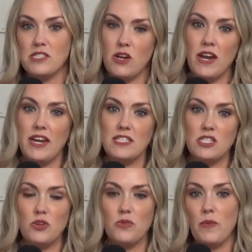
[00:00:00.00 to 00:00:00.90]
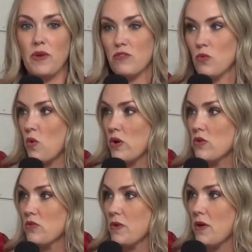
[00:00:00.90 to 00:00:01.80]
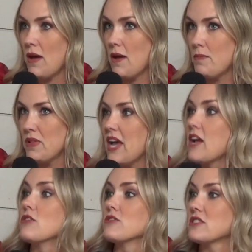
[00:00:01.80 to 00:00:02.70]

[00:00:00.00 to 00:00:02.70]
donating to like we have the Royal Players.